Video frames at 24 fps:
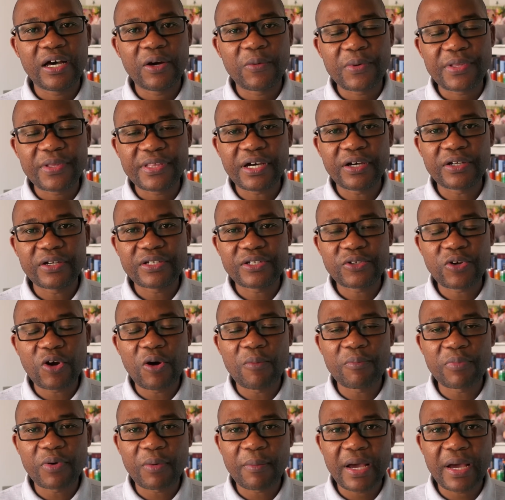without
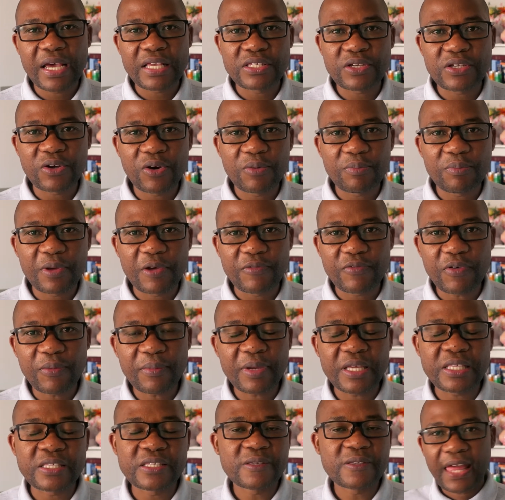compromising on
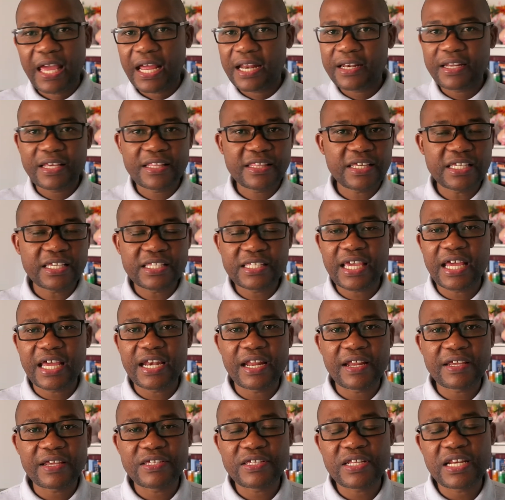performance. And the things can
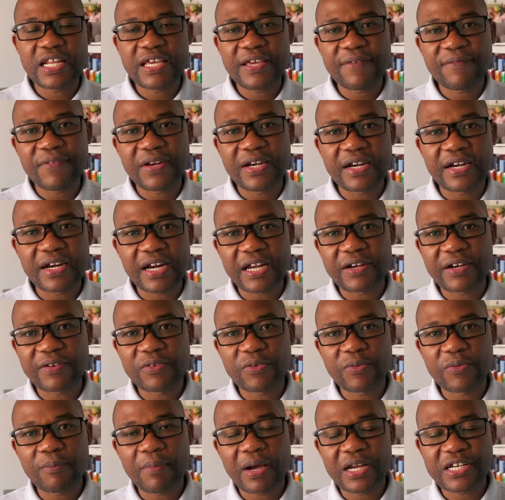actually even
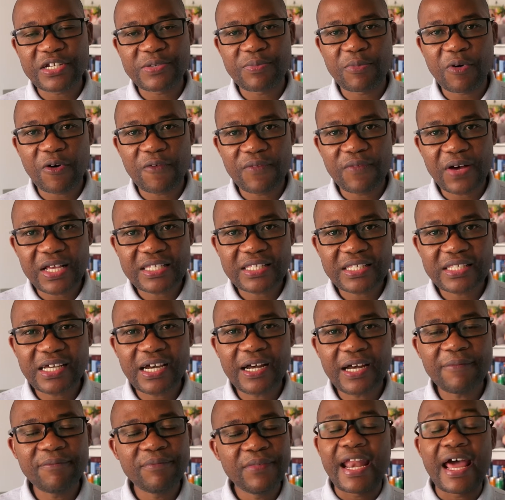run much more
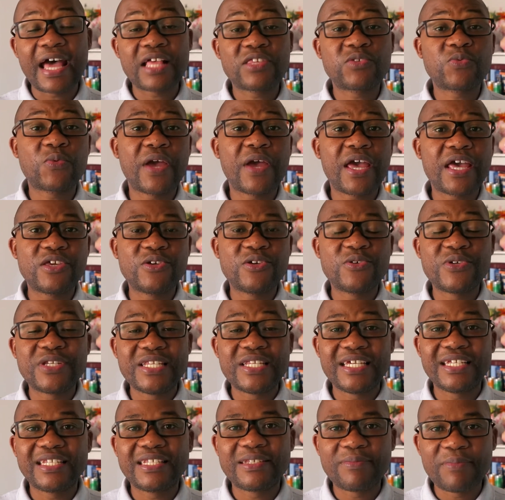faster. And that's where you
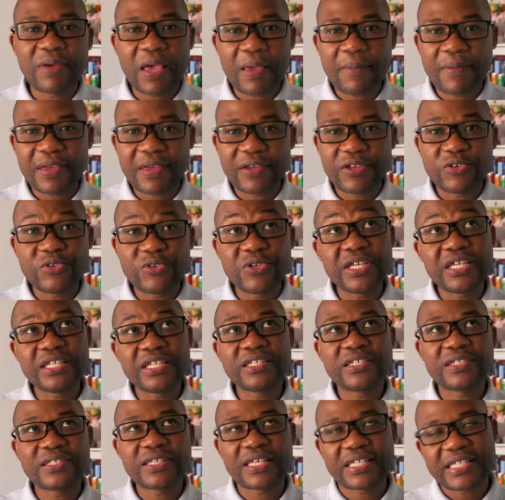
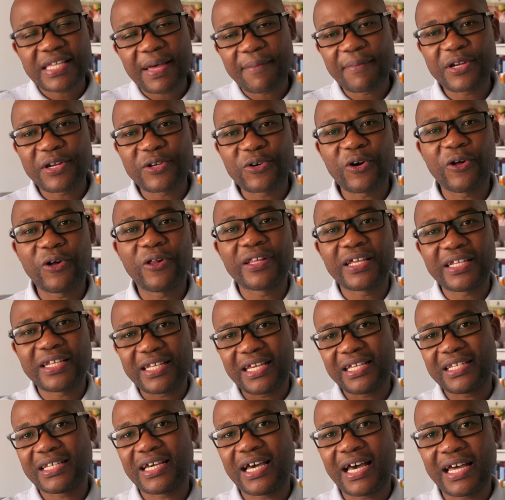need somebody called a
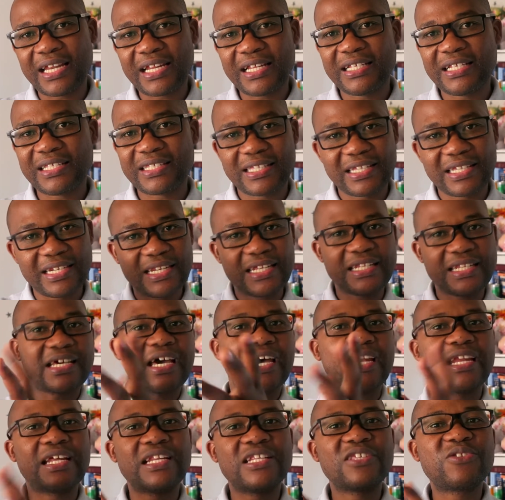data analyst. The data
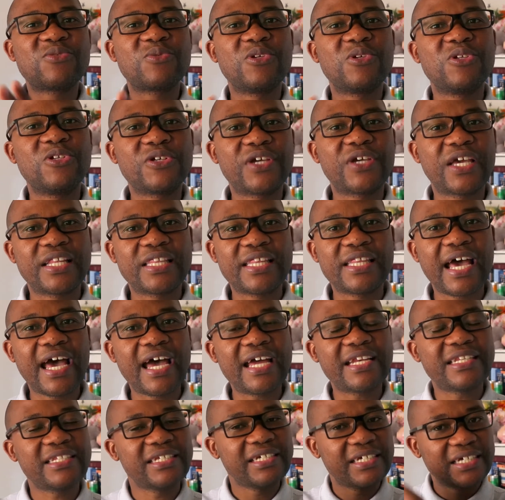analyst will look at
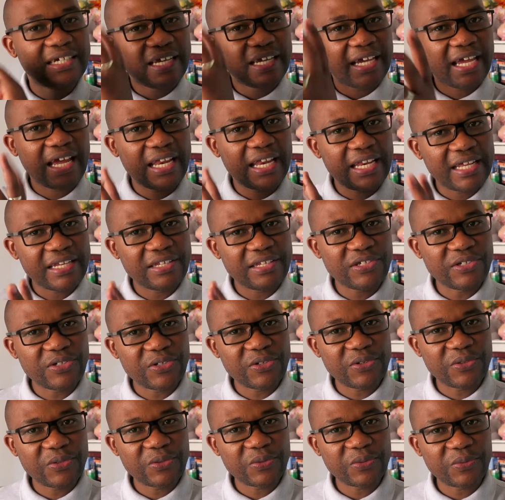that and then, you
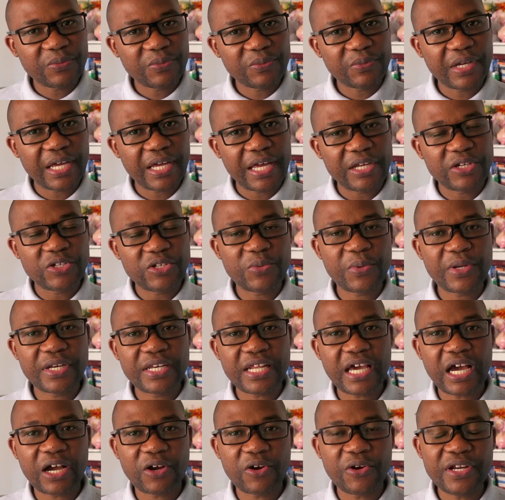know, do
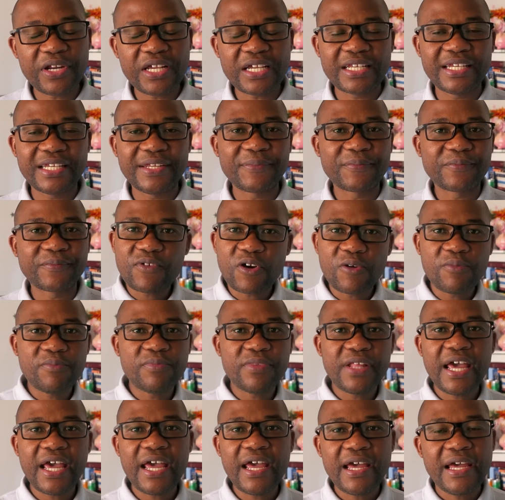it accordingly. From
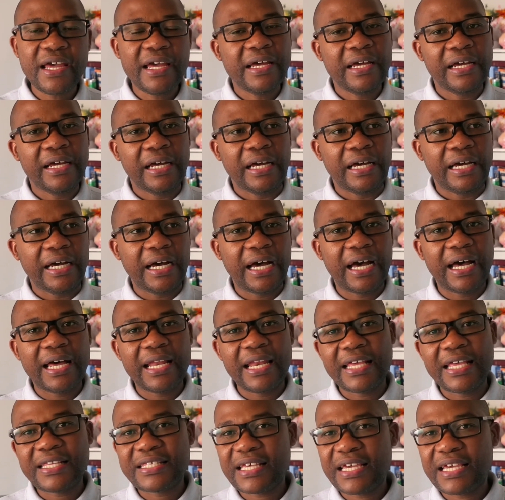there, let's